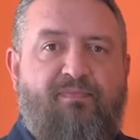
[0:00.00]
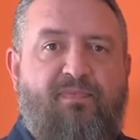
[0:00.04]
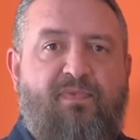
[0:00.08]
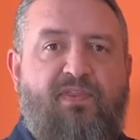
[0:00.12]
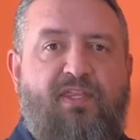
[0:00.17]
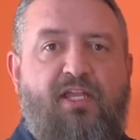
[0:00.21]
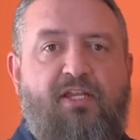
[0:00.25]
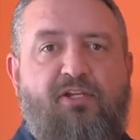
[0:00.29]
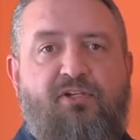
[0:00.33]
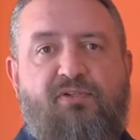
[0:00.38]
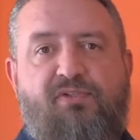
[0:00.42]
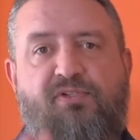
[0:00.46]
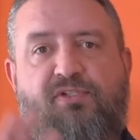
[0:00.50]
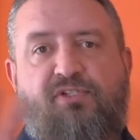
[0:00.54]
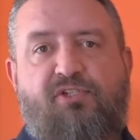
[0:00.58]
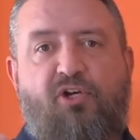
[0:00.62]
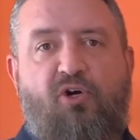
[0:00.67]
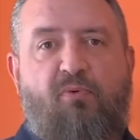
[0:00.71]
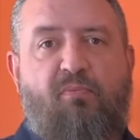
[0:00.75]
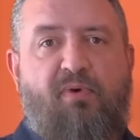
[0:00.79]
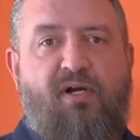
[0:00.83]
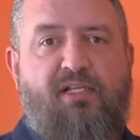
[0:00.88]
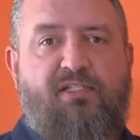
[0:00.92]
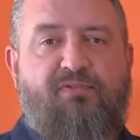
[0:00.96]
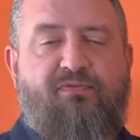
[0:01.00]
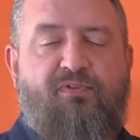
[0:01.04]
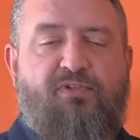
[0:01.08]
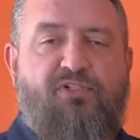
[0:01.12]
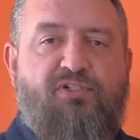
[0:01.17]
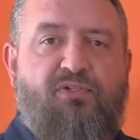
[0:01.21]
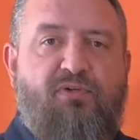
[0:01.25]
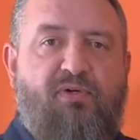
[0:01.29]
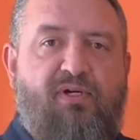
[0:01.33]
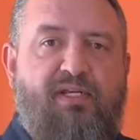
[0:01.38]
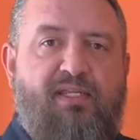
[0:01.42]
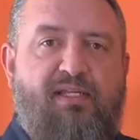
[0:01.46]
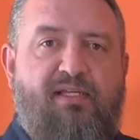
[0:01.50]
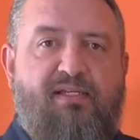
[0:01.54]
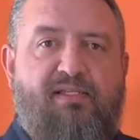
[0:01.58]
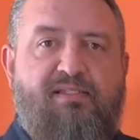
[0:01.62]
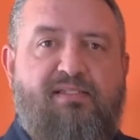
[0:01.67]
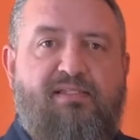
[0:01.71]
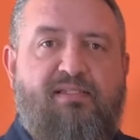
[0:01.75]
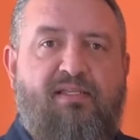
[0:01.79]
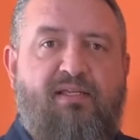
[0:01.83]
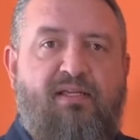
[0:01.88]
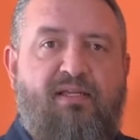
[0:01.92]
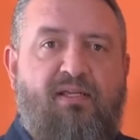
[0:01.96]
Thank you so much for joining
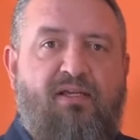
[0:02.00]
us.